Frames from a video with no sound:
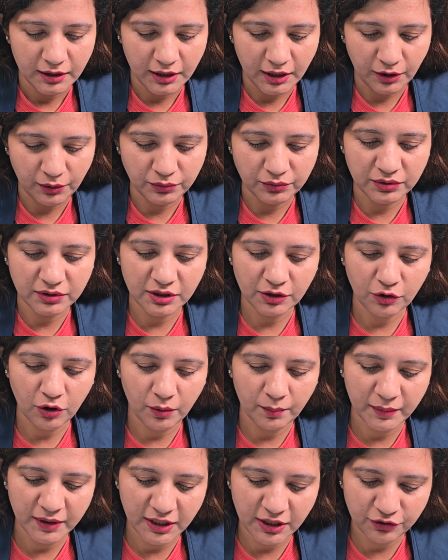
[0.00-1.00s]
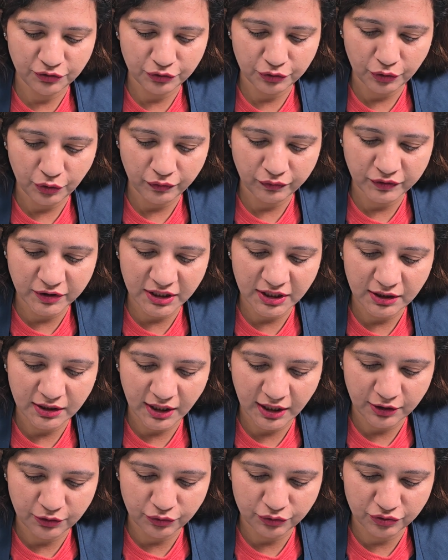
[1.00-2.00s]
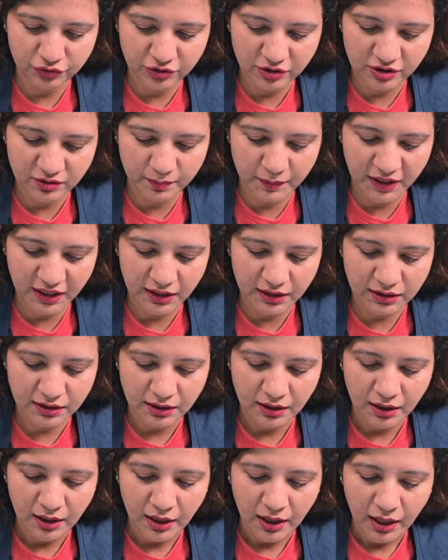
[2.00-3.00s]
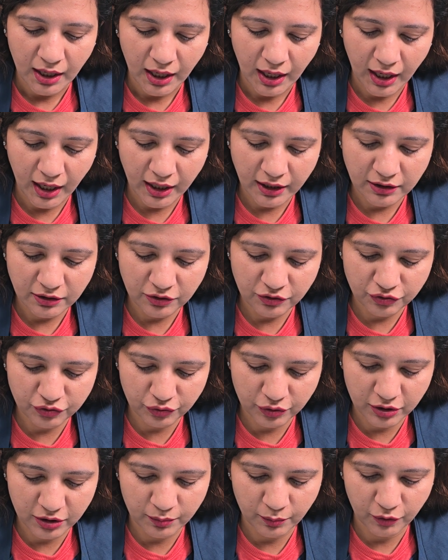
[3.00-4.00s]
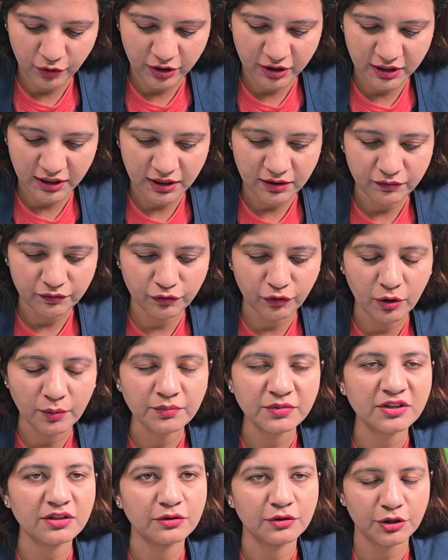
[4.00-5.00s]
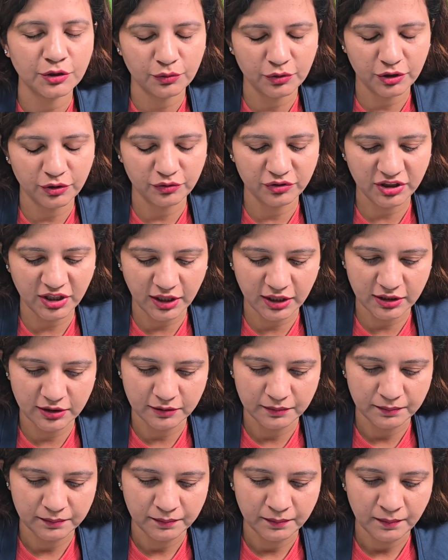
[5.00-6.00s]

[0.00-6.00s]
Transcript: Now the combination of the nitrogenous base and the sugar moiety forms nucleoside.